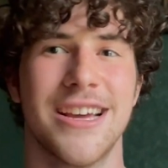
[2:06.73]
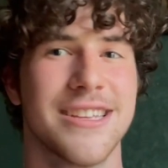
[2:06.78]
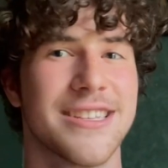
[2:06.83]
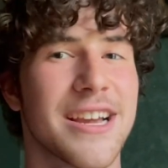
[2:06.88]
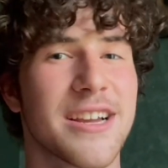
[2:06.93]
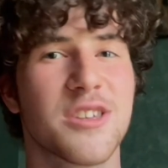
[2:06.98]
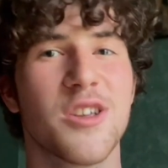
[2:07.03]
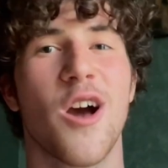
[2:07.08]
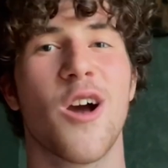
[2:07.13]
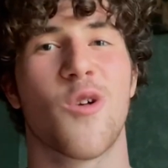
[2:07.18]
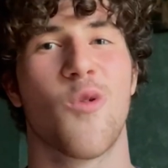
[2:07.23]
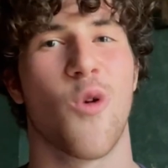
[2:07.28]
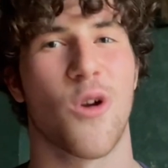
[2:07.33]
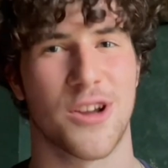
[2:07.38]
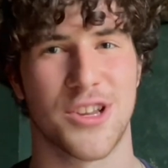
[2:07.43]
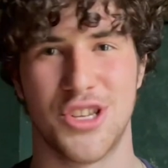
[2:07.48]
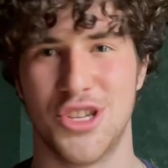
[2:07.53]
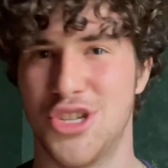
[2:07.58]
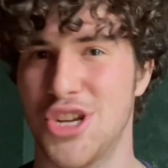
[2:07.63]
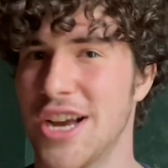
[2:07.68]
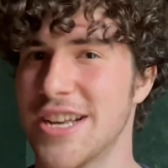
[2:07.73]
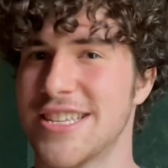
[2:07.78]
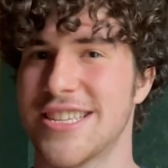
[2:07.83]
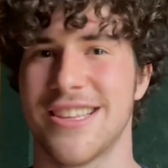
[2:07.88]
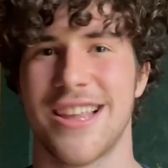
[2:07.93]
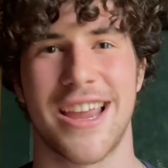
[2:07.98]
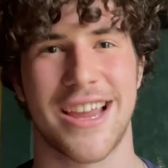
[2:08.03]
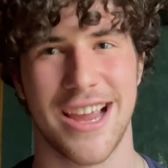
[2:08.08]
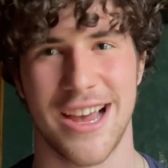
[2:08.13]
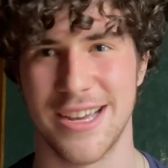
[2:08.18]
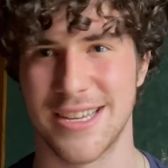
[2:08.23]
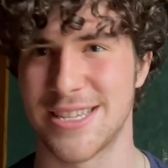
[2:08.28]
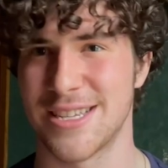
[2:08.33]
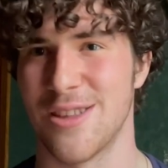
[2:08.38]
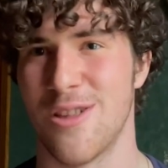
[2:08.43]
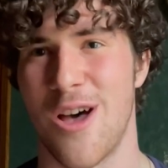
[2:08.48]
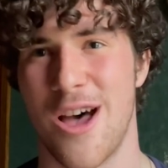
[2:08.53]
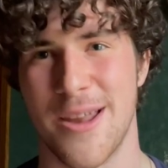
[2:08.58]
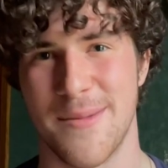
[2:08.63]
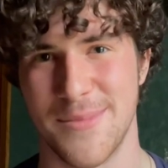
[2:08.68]
TikTok works just like a
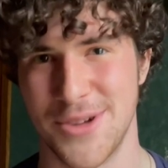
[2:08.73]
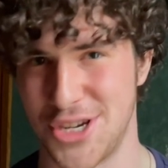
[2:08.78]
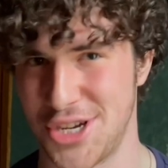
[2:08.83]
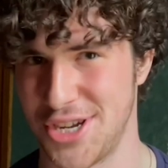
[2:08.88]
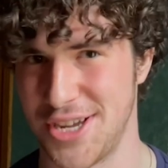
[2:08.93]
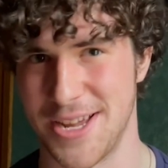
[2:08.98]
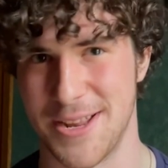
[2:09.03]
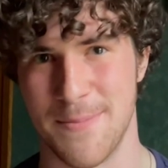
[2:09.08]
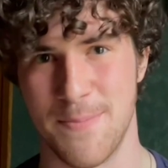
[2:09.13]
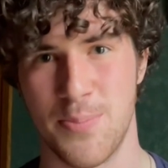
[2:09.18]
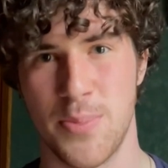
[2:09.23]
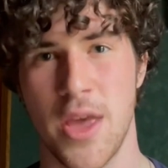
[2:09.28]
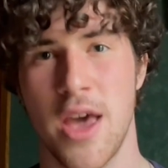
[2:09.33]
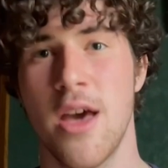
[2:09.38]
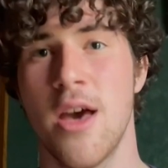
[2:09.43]
slot machine.